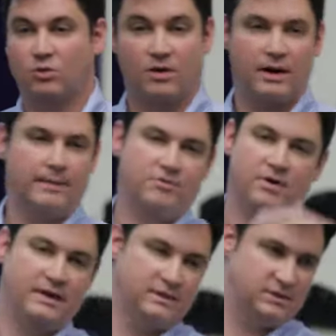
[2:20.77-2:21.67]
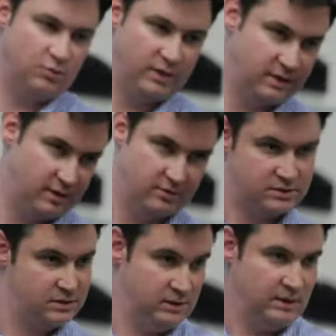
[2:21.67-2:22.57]
or we're upgrading to
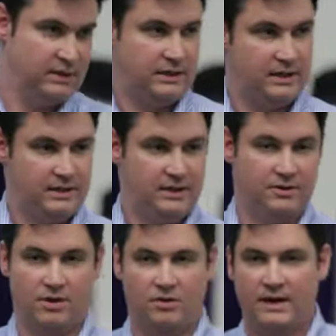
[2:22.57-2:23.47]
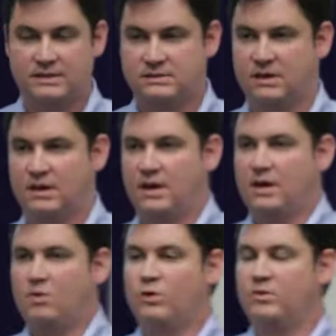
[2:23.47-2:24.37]
Windows, yet another OS,
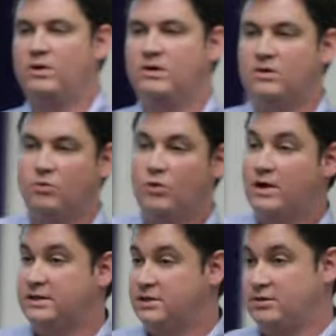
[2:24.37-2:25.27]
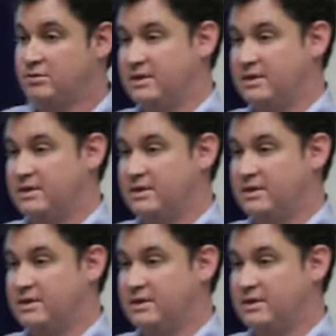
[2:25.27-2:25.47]
when we wanted to do